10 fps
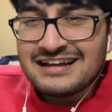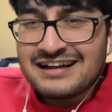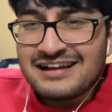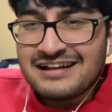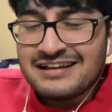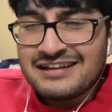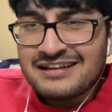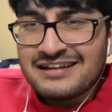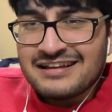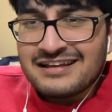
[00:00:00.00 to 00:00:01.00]

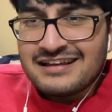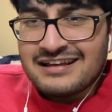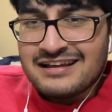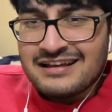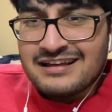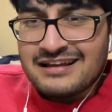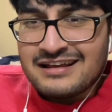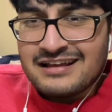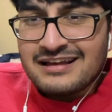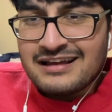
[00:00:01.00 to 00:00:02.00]

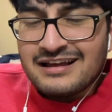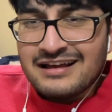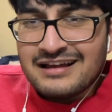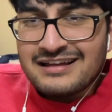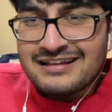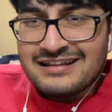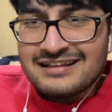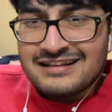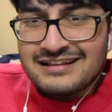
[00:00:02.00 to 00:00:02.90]
No one is speaking in this clip.